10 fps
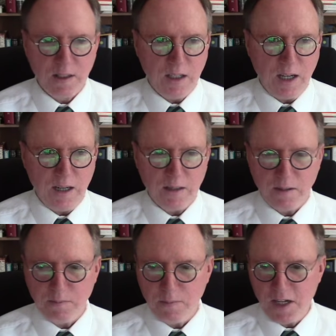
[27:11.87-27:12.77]
uh,
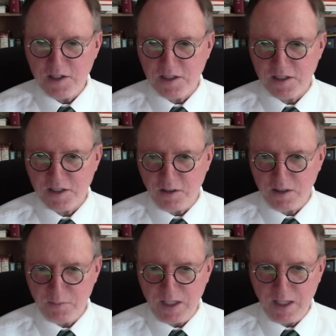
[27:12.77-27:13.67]
Machen is going
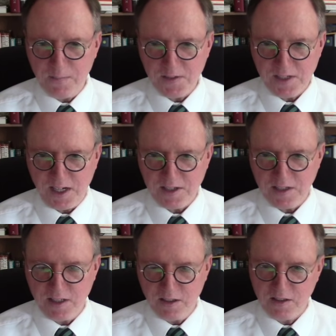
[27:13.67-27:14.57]
to be
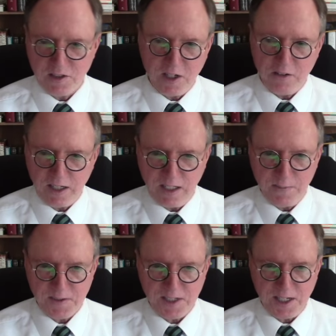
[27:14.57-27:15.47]
emphasizing here, and he's already
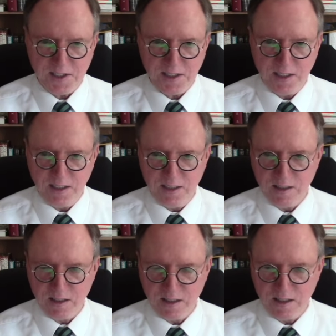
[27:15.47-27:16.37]
emphasized it
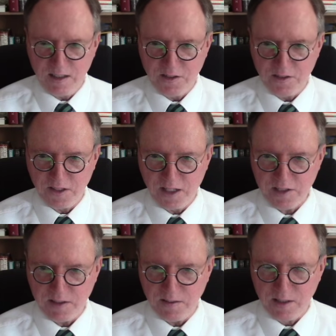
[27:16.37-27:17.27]
in the introduction.